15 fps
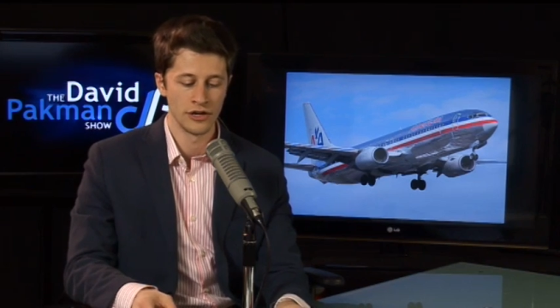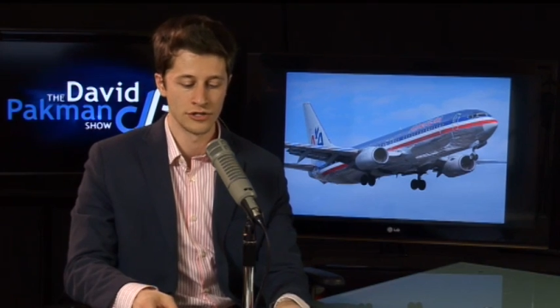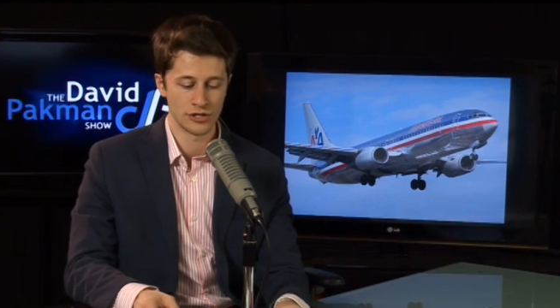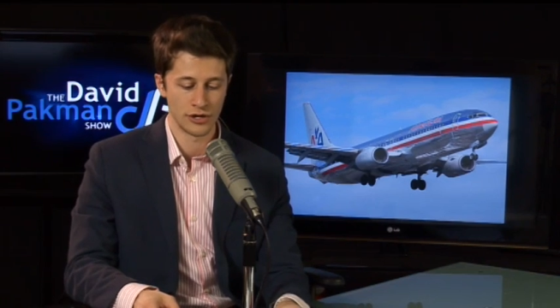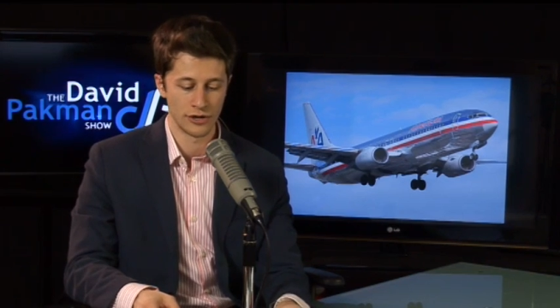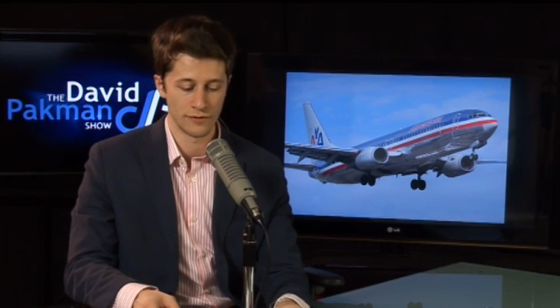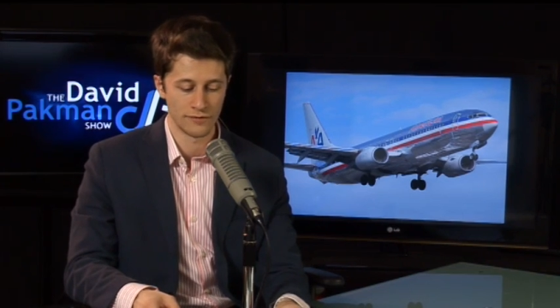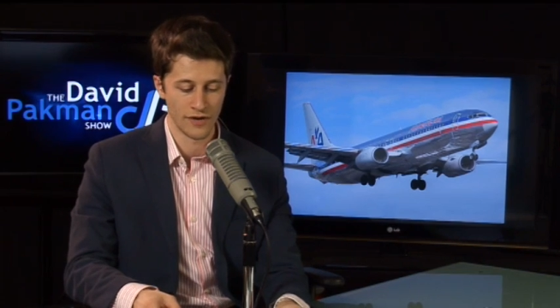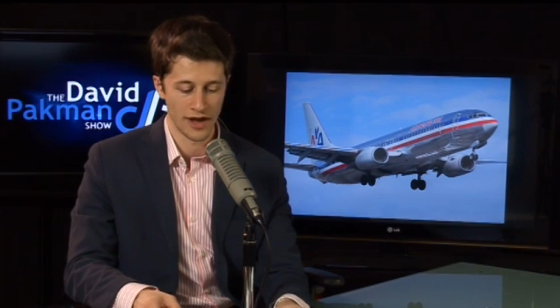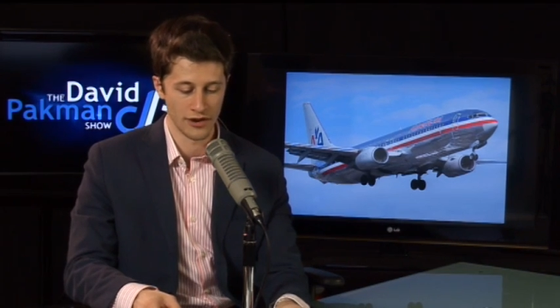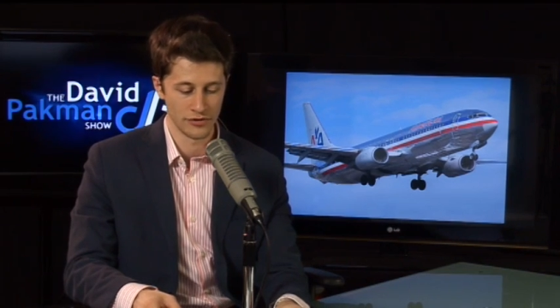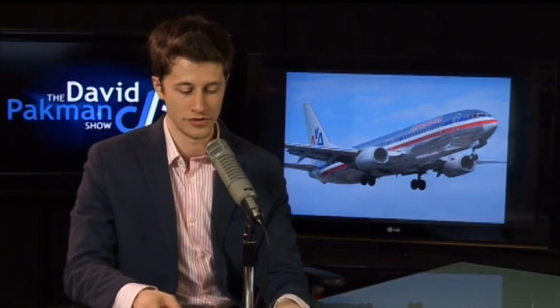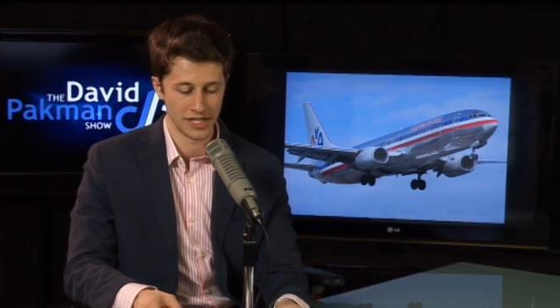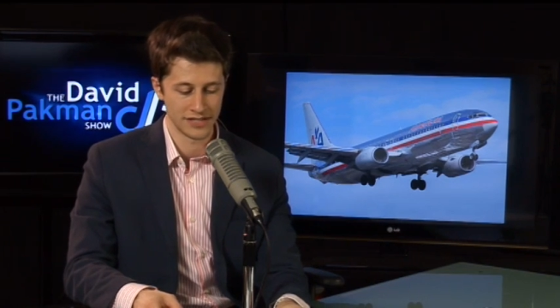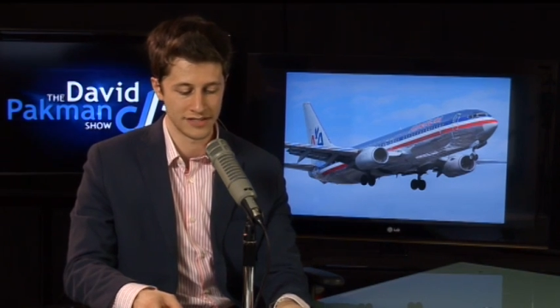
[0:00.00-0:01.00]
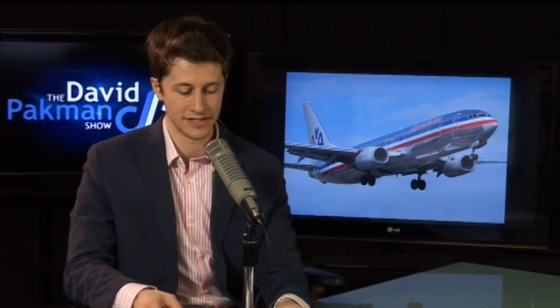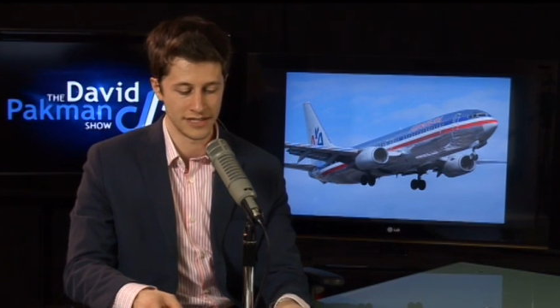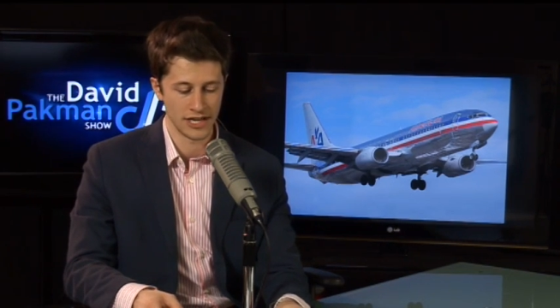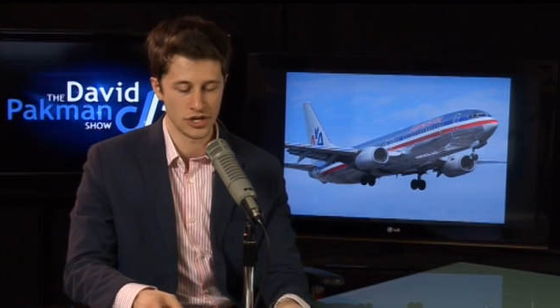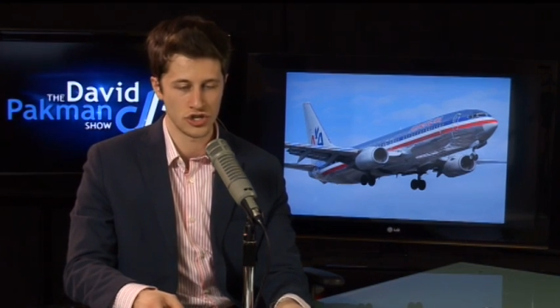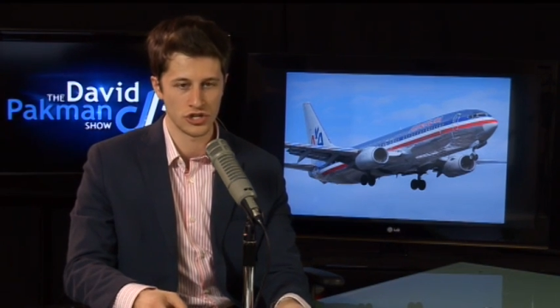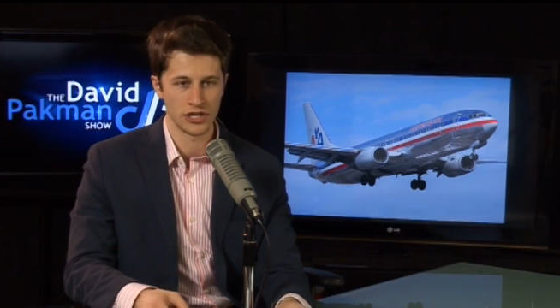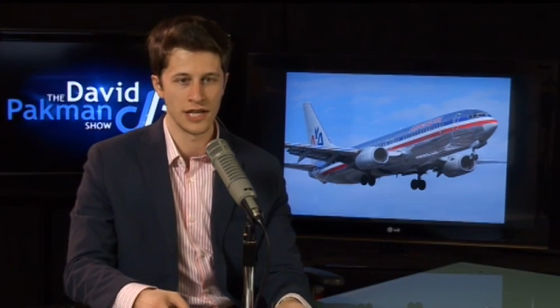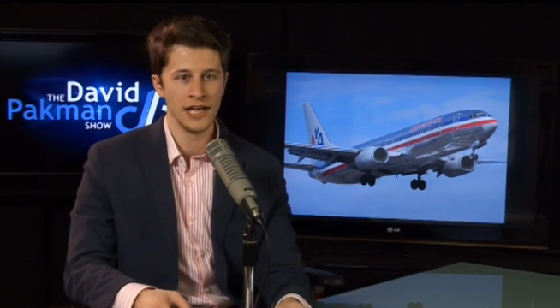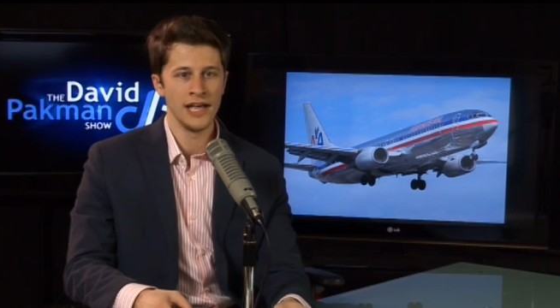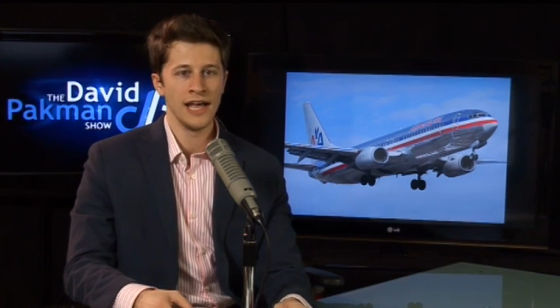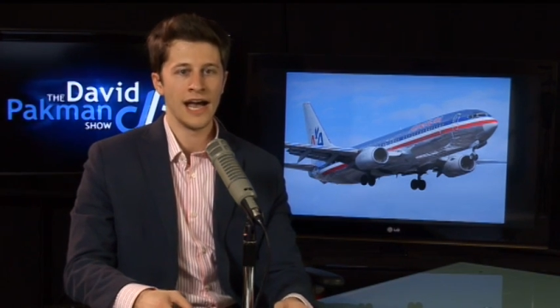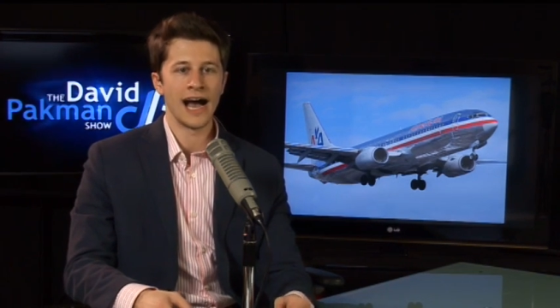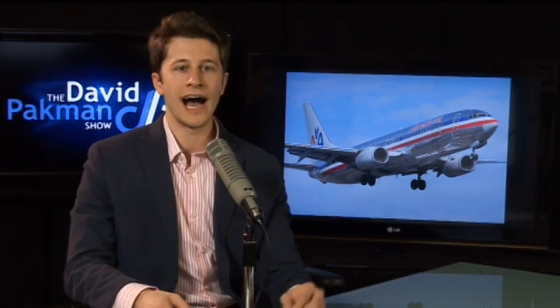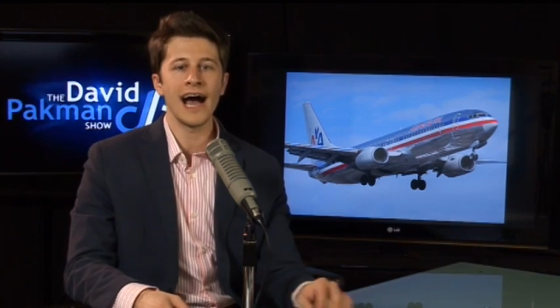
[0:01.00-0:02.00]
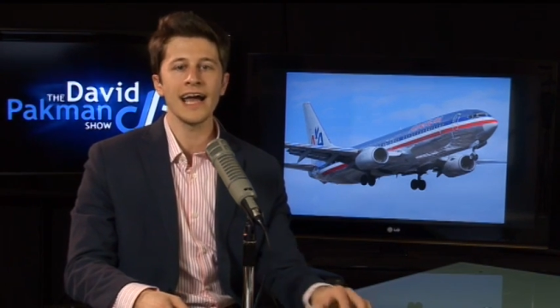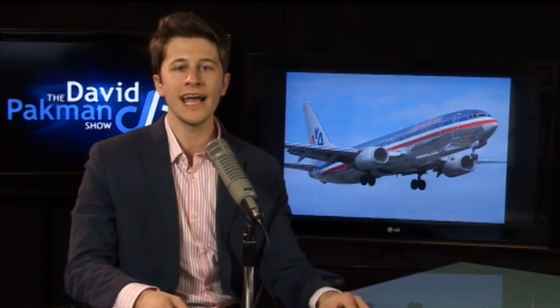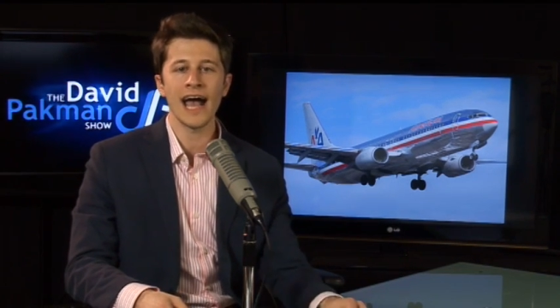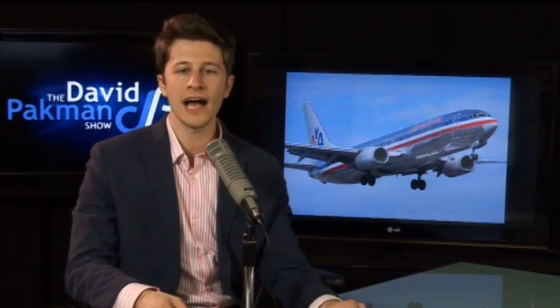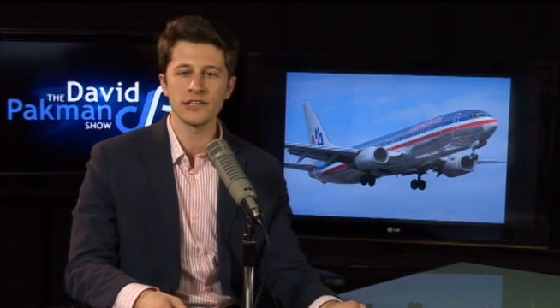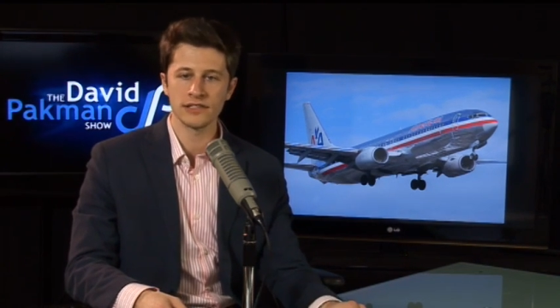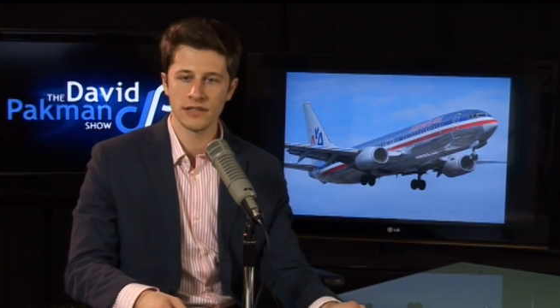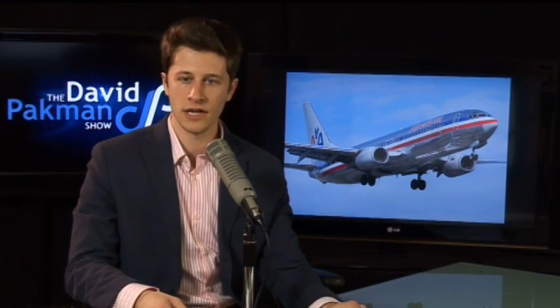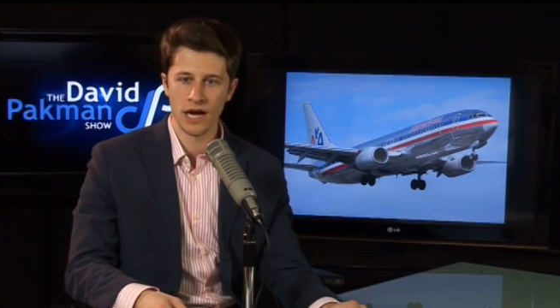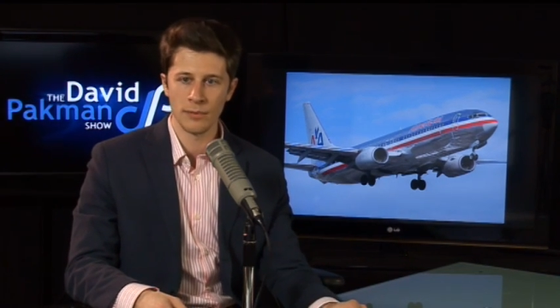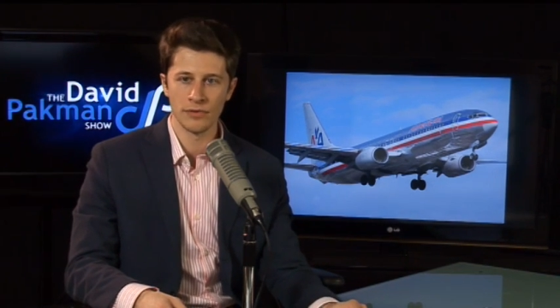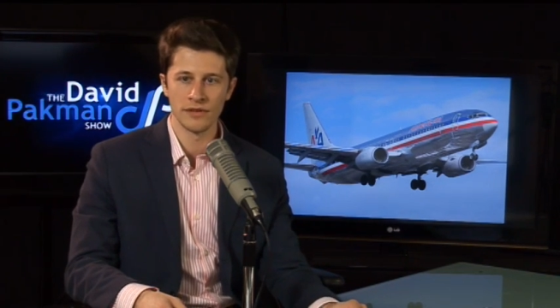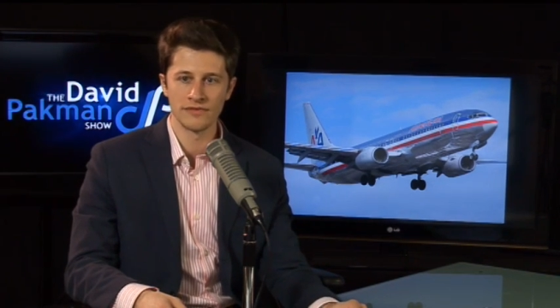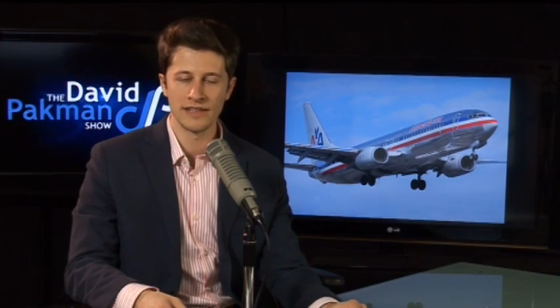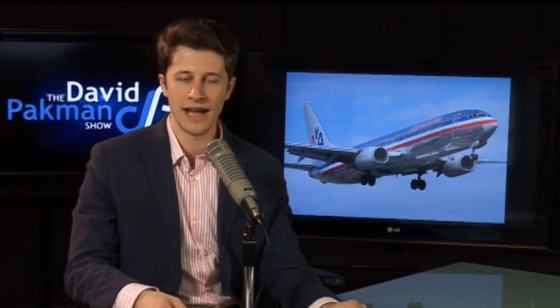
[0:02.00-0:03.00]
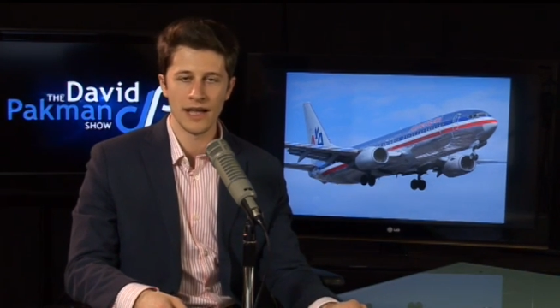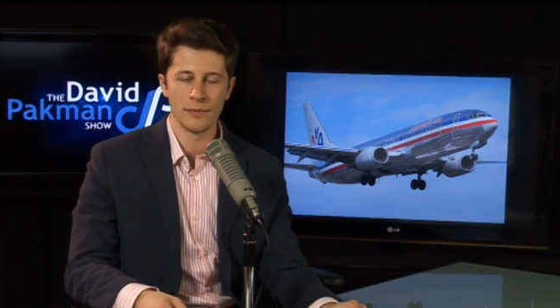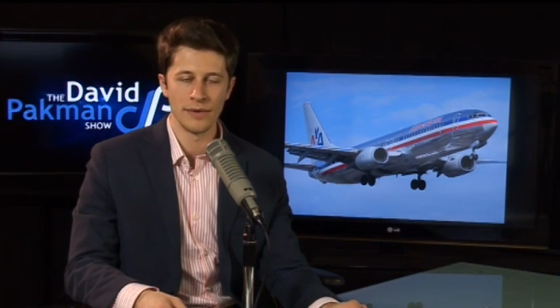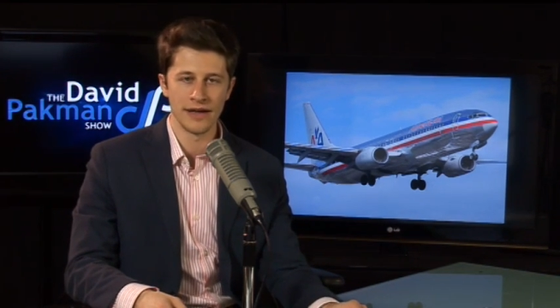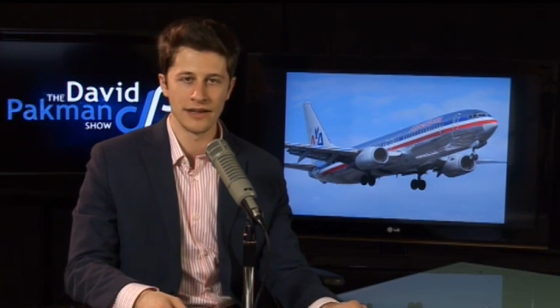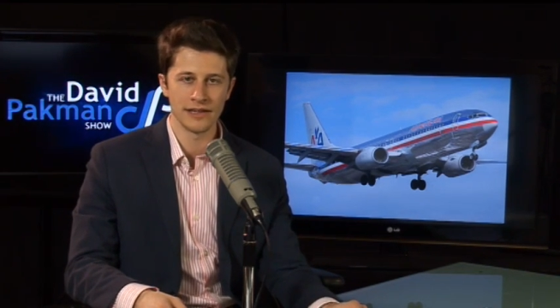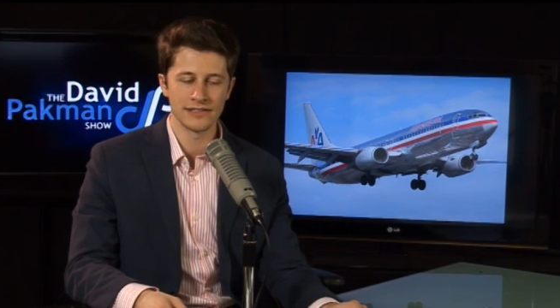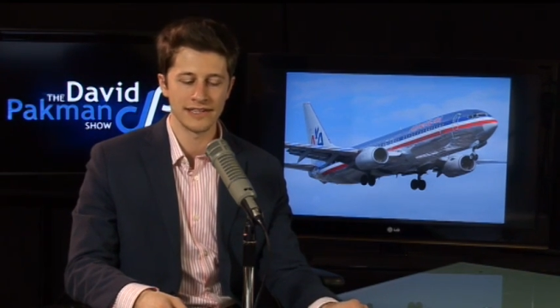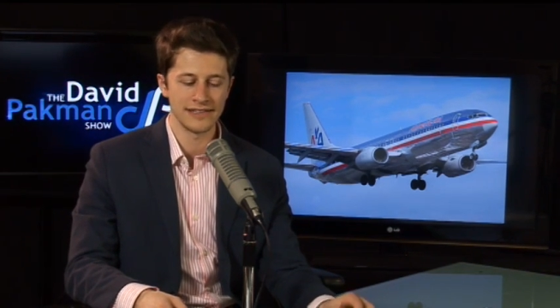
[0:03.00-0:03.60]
to her final destination. I asked a couple of diabetics,